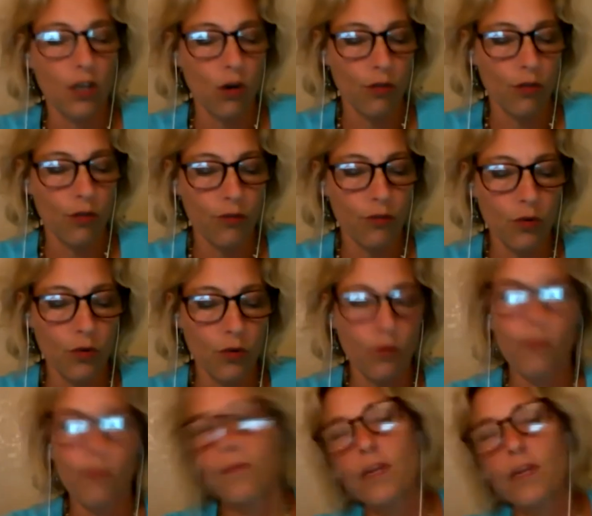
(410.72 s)
through
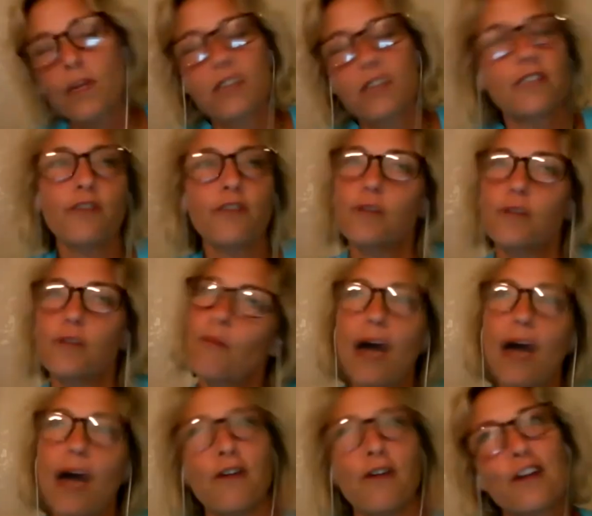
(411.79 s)
different
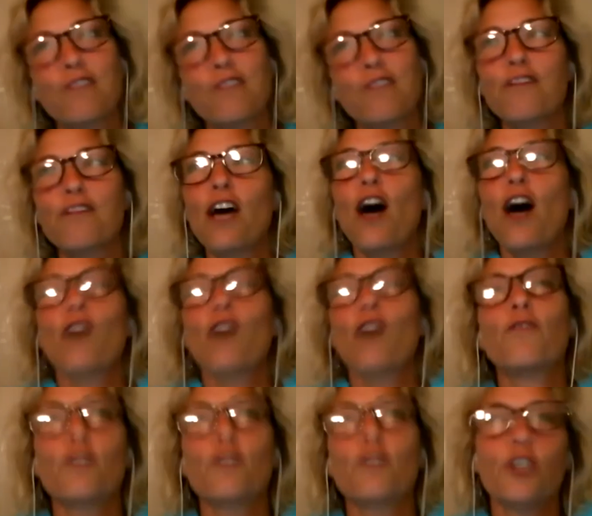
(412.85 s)
myriad of
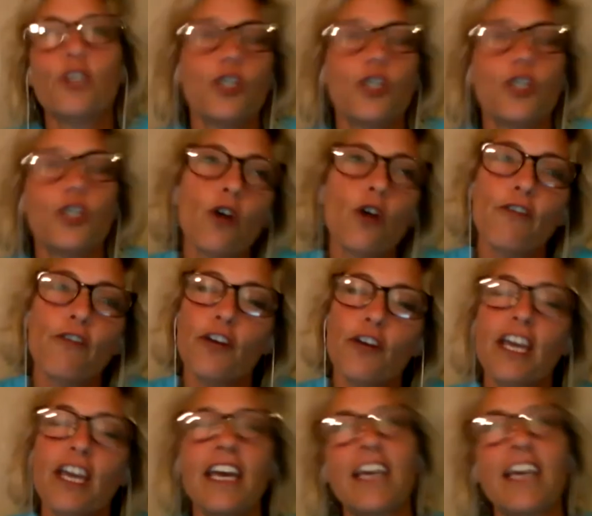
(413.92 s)
yoga for
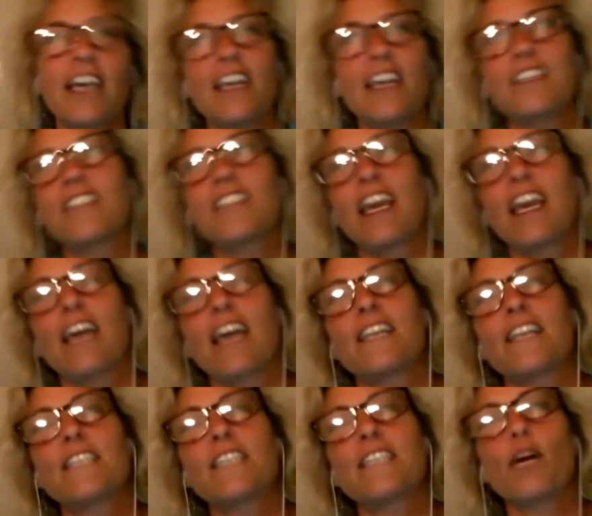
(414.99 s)
kids, and
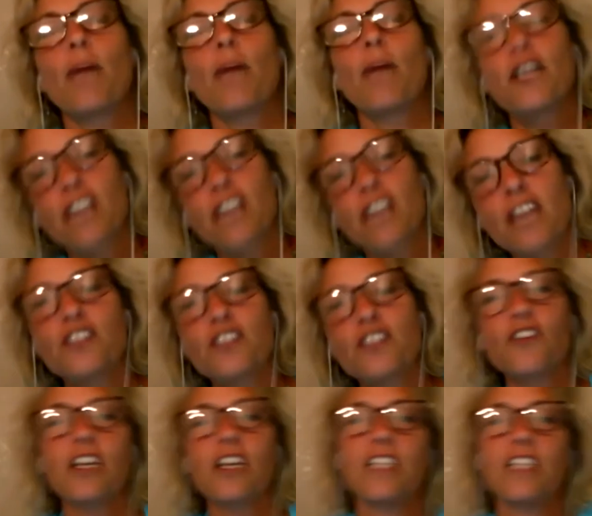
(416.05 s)
educational
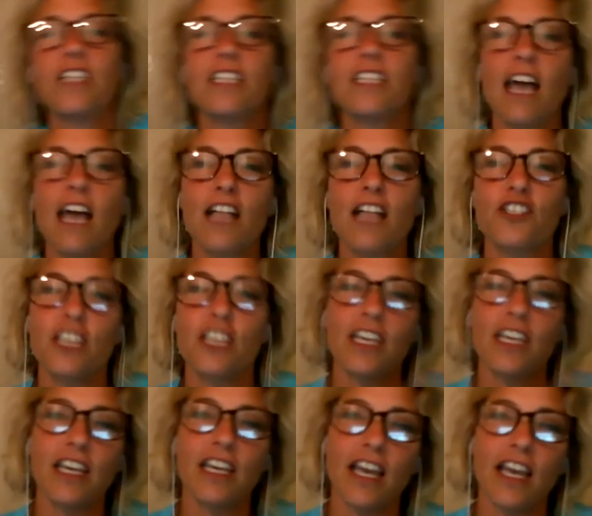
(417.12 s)

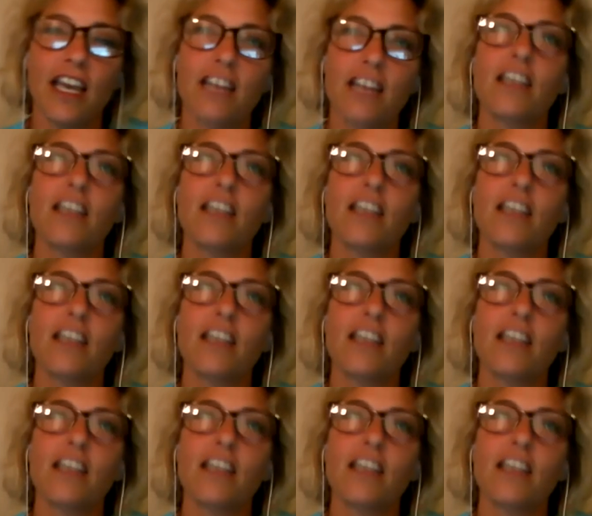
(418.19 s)
kinesiology, and